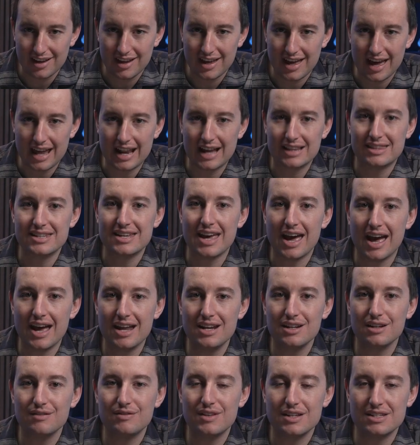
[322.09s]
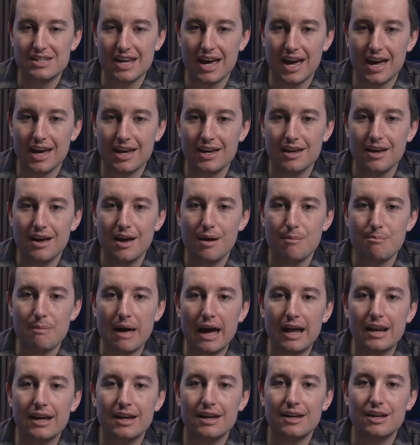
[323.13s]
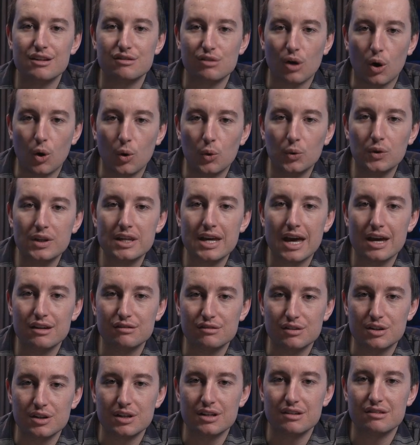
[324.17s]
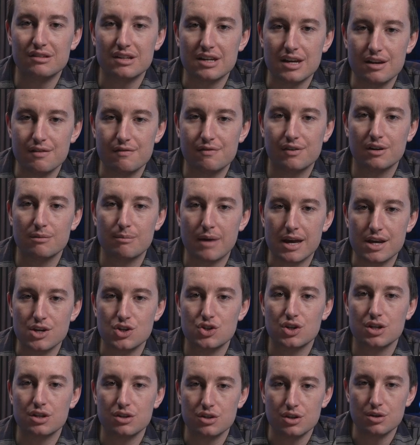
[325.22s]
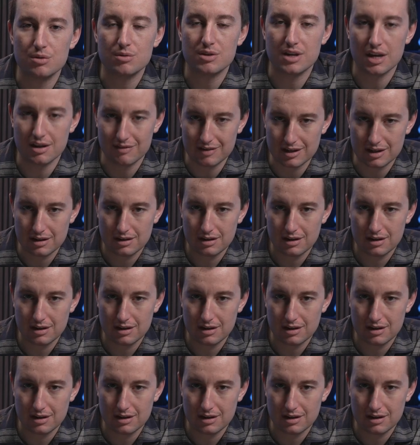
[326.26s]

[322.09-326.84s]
And at the end of the day, Meta is only as good as the information you give it.